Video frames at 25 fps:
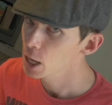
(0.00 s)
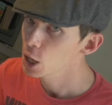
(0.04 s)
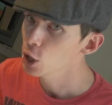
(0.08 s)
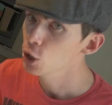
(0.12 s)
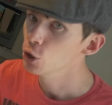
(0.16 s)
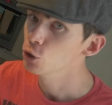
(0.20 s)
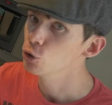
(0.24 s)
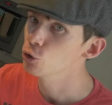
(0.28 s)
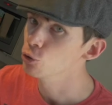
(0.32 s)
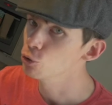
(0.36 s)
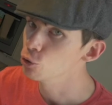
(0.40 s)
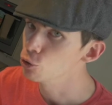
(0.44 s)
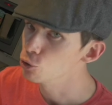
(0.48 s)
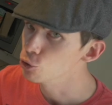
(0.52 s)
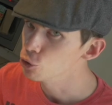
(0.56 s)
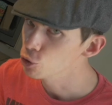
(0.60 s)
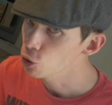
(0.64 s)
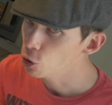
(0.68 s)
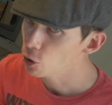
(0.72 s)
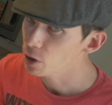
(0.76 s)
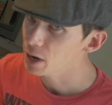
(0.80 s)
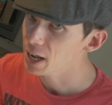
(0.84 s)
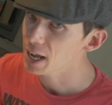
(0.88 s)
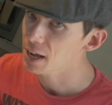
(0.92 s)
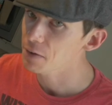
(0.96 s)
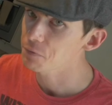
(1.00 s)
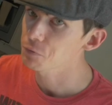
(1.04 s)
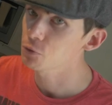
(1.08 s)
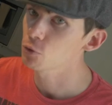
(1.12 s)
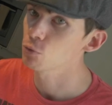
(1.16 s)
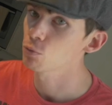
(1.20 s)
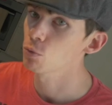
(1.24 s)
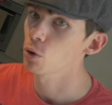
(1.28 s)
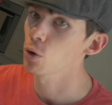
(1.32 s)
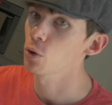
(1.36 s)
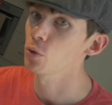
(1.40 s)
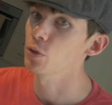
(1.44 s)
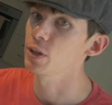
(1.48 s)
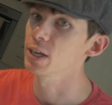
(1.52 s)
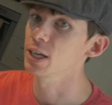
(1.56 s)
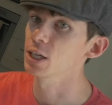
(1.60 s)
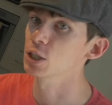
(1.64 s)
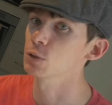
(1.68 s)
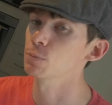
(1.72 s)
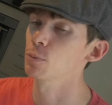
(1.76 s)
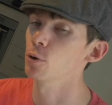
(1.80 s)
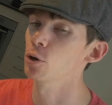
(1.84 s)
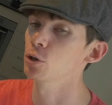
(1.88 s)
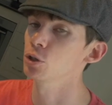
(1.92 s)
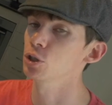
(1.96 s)
You do not have to roll the
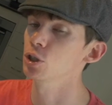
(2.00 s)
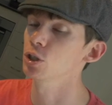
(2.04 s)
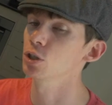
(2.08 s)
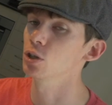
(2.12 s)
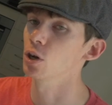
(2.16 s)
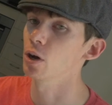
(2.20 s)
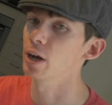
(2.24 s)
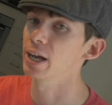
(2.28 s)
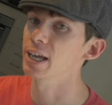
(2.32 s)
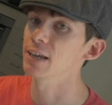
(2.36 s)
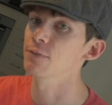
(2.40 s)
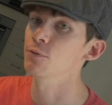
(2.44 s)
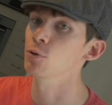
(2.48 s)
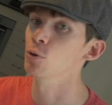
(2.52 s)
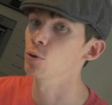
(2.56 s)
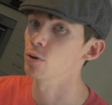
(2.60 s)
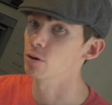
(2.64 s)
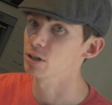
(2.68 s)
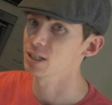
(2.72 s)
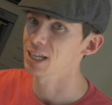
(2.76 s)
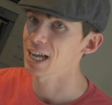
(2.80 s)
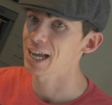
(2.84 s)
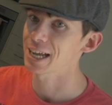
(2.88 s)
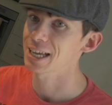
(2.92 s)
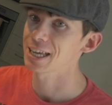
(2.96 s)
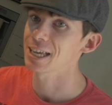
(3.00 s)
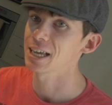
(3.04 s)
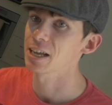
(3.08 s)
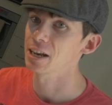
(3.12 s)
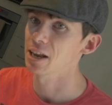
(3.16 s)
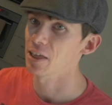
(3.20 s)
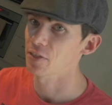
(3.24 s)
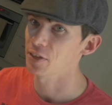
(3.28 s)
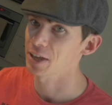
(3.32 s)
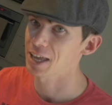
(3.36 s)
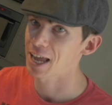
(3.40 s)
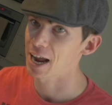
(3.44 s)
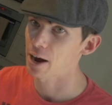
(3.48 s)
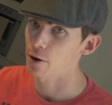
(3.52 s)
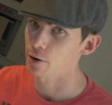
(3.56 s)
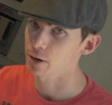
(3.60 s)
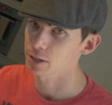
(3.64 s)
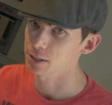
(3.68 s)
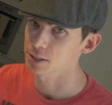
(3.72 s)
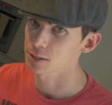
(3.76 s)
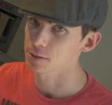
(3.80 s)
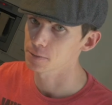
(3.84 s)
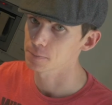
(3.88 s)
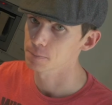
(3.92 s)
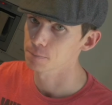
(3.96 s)
exposure die if you are attacking another
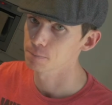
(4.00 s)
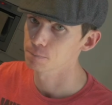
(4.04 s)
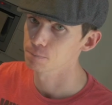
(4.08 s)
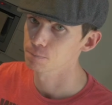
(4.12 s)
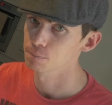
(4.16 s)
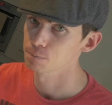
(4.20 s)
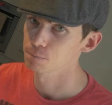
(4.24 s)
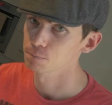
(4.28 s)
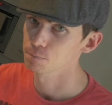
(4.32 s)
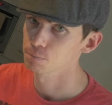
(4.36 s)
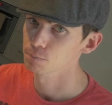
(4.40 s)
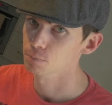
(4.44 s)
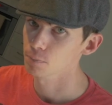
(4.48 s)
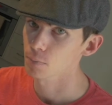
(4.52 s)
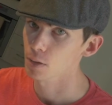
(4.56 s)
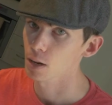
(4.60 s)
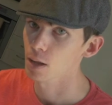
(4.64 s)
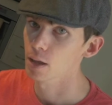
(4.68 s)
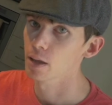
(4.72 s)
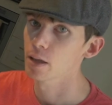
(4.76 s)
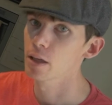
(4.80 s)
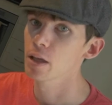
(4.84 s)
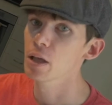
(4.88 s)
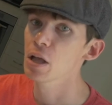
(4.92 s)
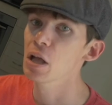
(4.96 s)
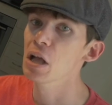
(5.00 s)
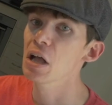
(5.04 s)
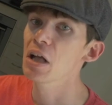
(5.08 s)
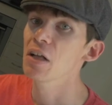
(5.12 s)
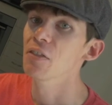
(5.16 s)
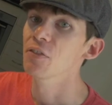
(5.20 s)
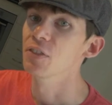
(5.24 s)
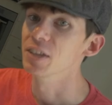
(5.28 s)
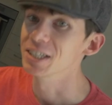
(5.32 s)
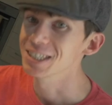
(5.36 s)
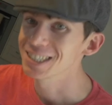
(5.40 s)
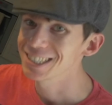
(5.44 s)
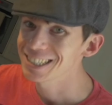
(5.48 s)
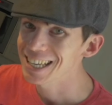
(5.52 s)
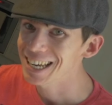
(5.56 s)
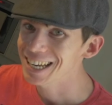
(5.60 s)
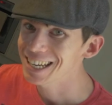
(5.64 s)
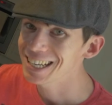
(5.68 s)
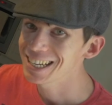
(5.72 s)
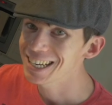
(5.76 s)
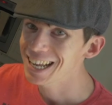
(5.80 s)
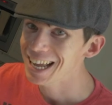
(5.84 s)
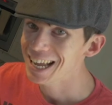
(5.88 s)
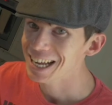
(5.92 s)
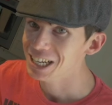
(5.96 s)
character. The
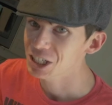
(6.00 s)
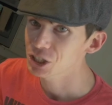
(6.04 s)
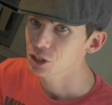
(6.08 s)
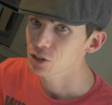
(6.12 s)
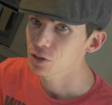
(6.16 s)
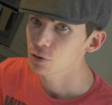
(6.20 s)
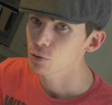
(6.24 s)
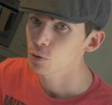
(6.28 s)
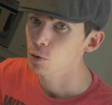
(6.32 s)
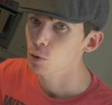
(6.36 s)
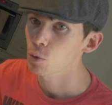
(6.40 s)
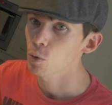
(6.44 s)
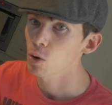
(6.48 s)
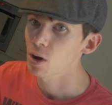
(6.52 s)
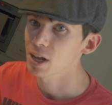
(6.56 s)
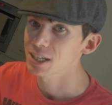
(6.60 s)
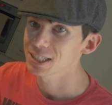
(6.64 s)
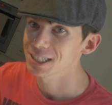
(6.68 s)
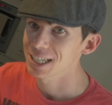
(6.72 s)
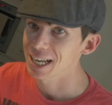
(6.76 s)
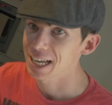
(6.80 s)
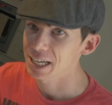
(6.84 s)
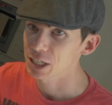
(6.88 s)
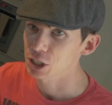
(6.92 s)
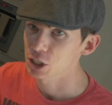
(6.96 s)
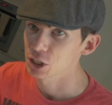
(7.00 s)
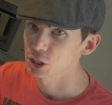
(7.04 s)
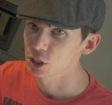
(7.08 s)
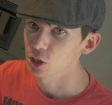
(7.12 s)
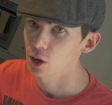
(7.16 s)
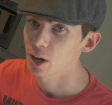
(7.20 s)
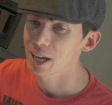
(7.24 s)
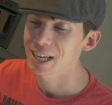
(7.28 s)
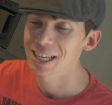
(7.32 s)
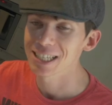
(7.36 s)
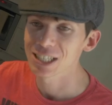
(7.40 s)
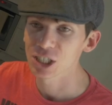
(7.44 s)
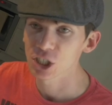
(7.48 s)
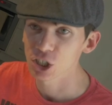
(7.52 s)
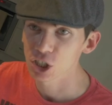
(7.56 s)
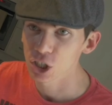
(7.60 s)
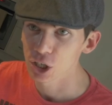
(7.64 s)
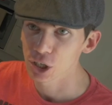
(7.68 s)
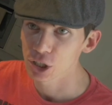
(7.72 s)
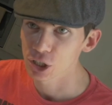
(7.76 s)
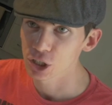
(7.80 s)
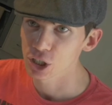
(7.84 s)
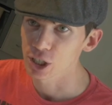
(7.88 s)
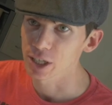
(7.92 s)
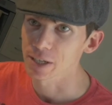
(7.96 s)
second action that requires an action die is
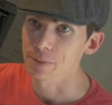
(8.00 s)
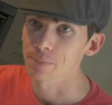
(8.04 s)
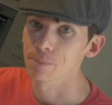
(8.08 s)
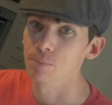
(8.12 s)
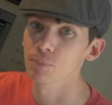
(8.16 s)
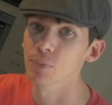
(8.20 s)
searching.